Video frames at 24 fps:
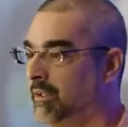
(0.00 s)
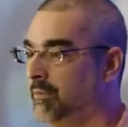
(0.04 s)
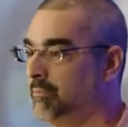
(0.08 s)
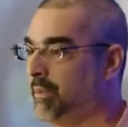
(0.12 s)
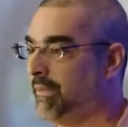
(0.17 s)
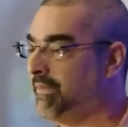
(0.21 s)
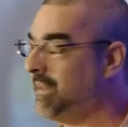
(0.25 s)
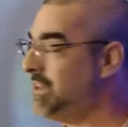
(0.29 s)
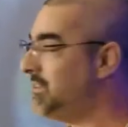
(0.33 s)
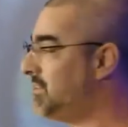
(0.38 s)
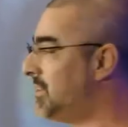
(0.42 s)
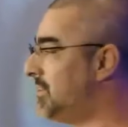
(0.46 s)

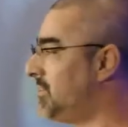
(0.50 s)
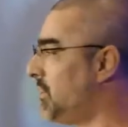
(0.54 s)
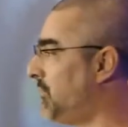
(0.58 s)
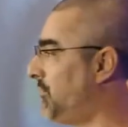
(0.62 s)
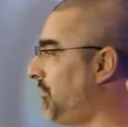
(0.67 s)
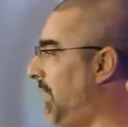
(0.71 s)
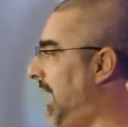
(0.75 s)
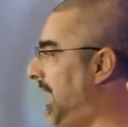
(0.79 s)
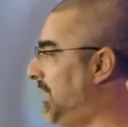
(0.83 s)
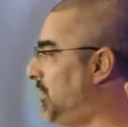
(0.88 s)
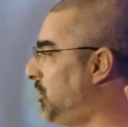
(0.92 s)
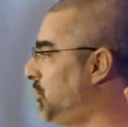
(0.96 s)
But this is a
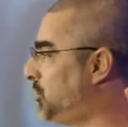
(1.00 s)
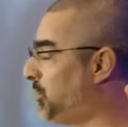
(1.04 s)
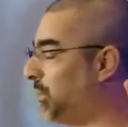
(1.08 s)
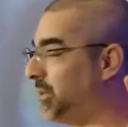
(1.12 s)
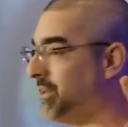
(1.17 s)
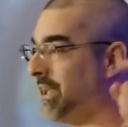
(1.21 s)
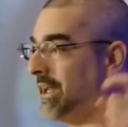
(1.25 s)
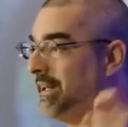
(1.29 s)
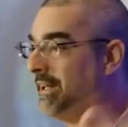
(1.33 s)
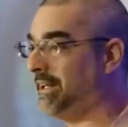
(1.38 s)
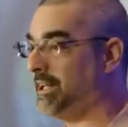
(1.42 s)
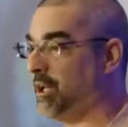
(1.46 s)
friend who's
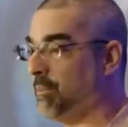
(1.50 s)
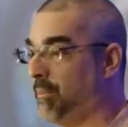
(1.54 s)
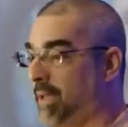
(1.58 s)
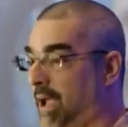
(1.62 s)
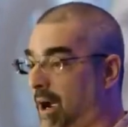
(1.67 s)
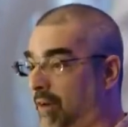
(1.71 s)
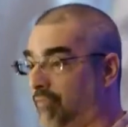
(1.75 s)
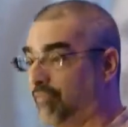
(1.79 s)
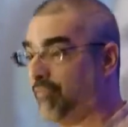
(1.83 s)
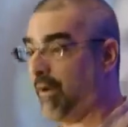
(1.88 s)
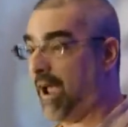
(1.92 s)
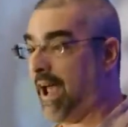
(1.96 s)
pretending to be
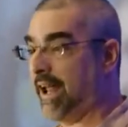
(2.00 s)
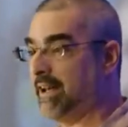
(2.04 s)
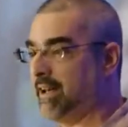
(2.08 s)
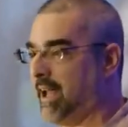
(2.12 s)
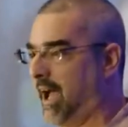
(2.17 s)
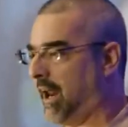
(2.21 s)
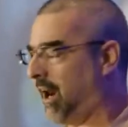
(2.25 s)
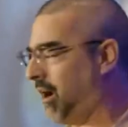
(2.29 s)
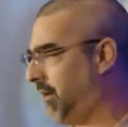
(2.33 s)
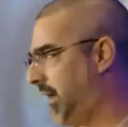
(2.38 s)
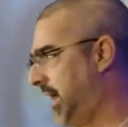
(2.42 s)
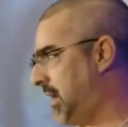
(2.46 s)
our friend,
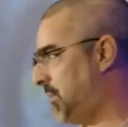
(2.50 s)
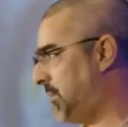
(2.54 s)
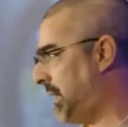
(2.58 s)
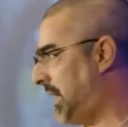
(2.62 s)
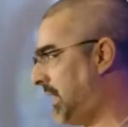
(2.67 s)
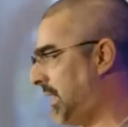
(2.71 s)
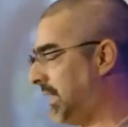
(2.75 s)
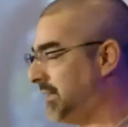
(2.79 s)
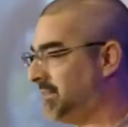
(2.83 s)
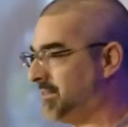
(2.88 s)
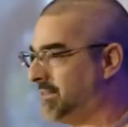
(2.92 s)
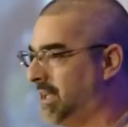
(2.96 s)
not our
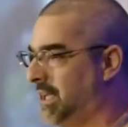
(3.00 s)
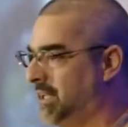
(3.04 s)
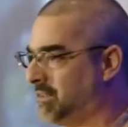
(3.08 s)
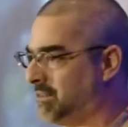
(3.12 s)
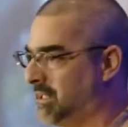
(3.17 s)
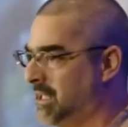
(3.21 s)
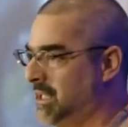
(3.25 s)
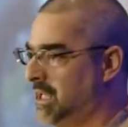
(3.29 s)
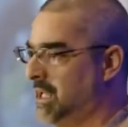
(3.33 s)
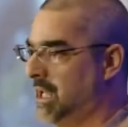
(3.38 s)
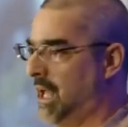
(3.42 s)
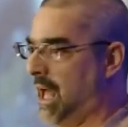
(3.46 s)
enemy, and says,
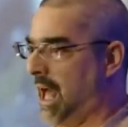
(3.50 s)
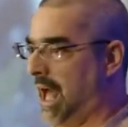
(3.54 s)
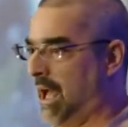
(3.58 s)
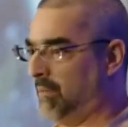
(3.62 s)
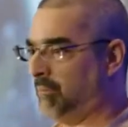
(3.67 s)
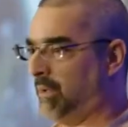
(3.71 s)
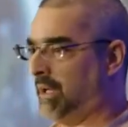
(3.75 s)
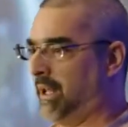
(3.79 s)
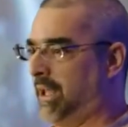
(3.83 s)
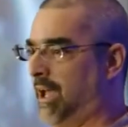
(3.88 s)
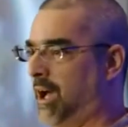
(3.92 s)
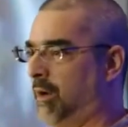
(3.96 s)
I'm
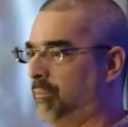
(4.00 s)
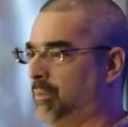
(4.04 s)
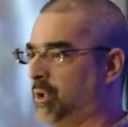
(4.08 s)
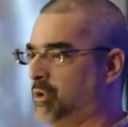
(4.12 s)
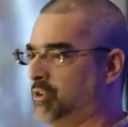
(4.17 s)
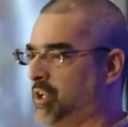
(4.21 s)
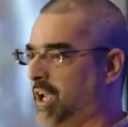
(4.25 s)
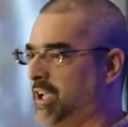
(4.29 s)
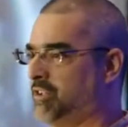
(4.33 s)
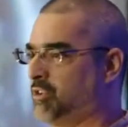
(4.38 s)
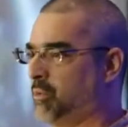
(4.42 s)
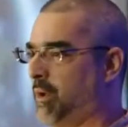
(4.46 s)
going to help you
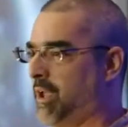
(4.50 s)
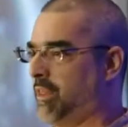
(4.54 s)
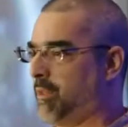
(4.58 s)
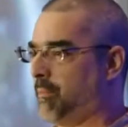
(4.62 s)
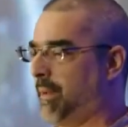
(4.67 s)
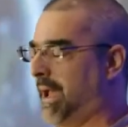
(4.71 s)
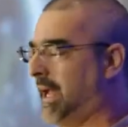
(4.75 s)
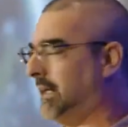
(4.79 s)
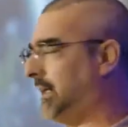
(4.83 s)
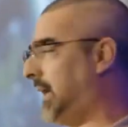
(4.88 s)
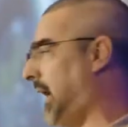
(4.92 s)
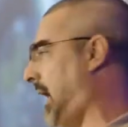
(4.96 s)
chase away the
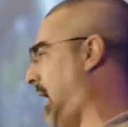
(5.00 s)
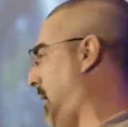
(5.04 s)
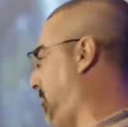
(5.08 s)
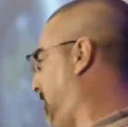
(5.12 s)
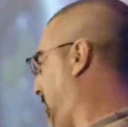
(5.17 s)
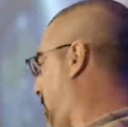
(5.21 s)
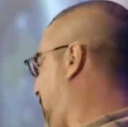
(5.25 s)
bad guy.